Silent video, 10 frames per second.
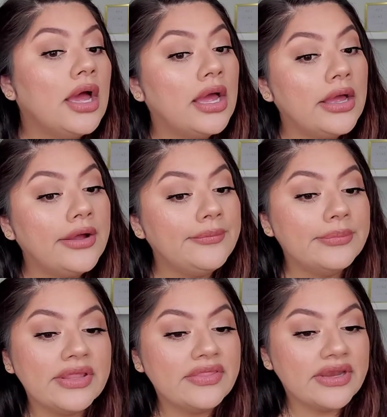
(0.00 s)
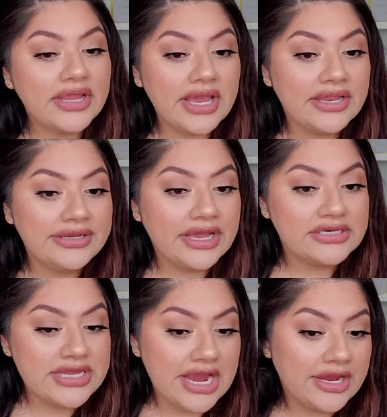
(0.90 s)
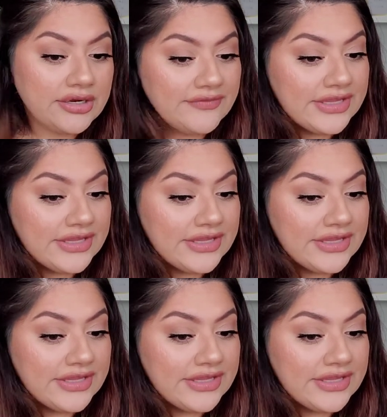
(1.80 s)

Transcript: Um, and then I kind of got tired of